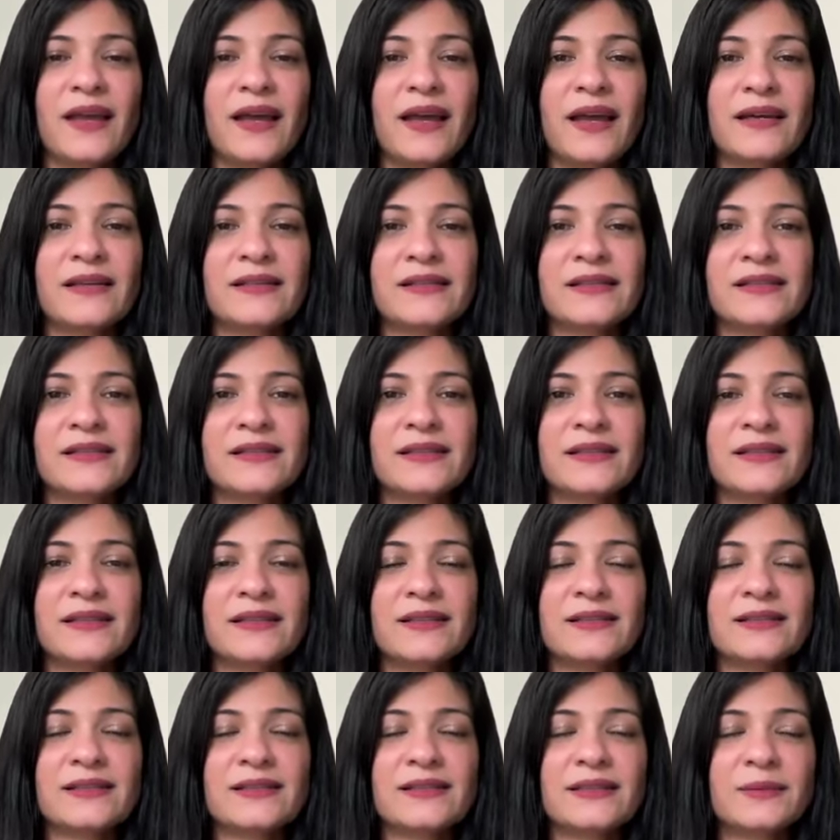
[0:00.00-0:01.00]
And
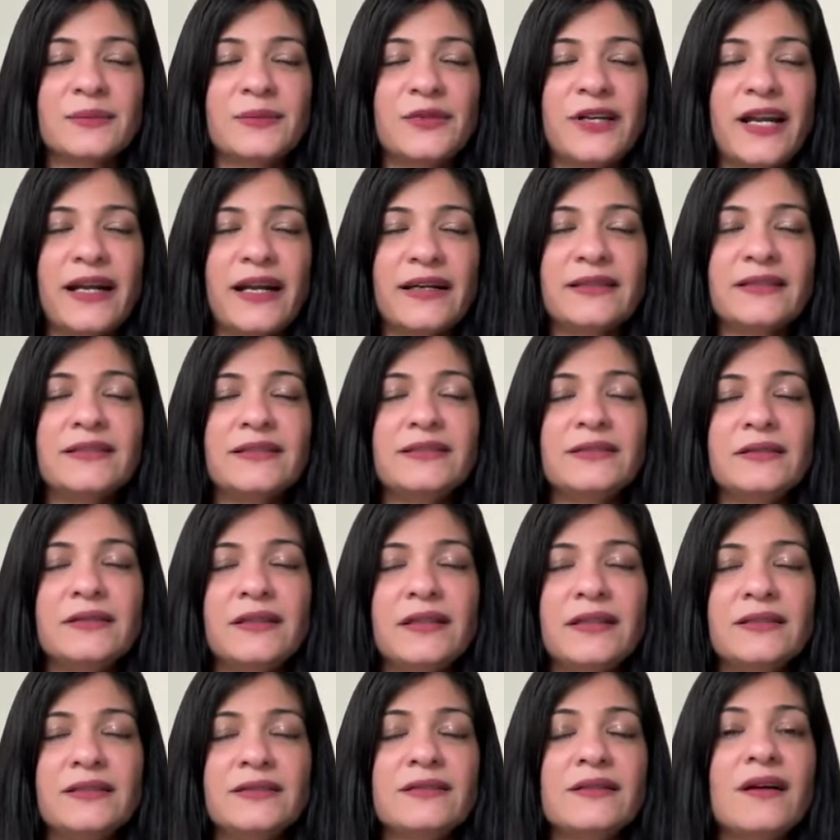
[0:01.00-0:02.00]
the practice
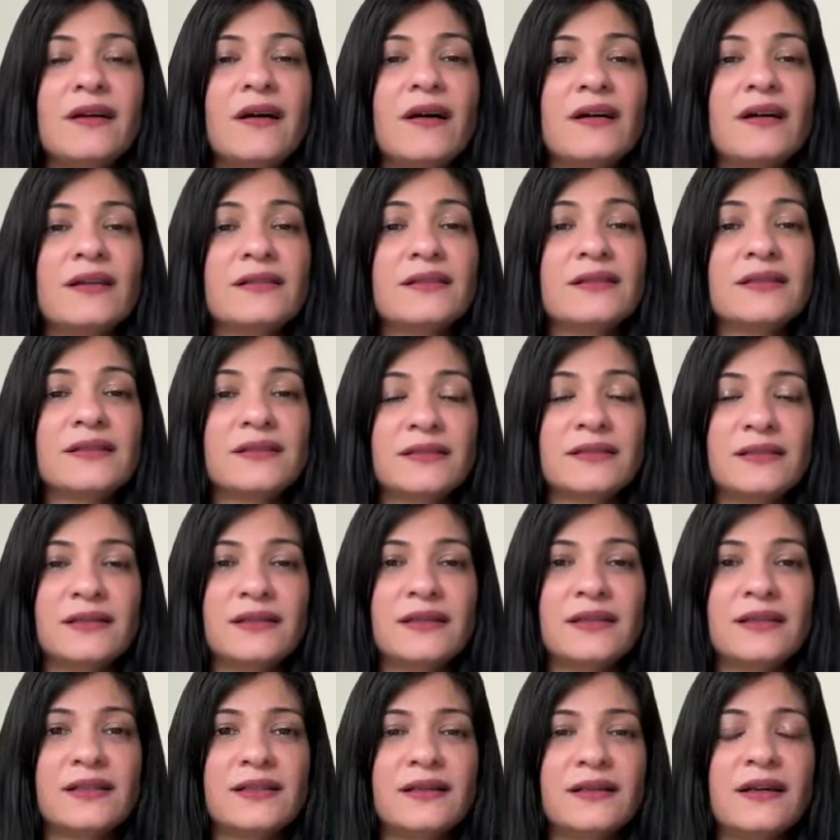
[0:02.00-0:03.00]
today is called
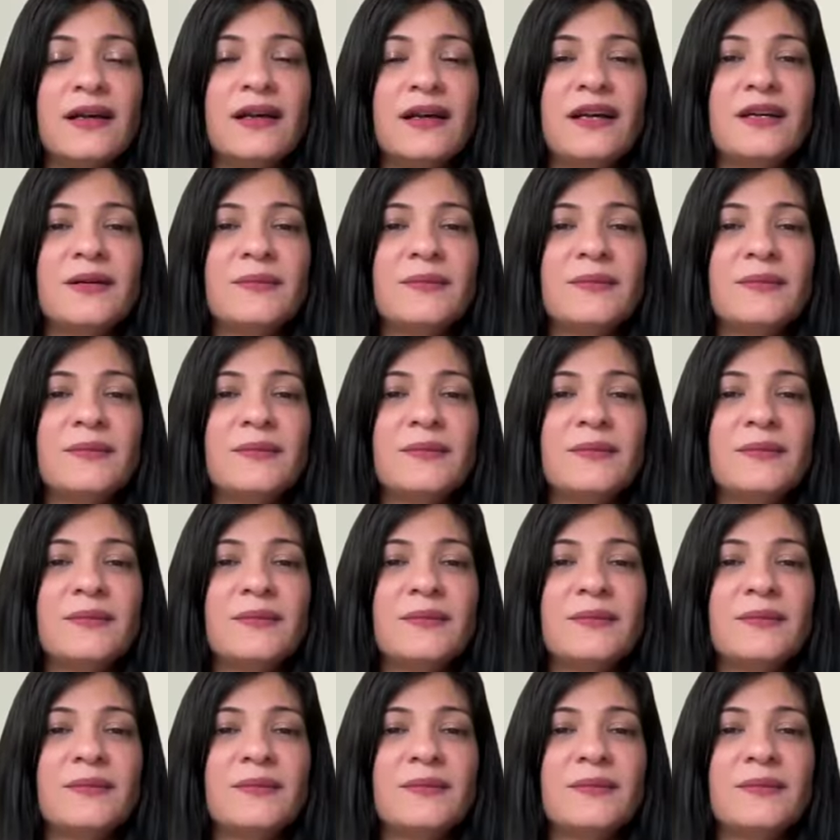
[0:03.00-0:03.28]
the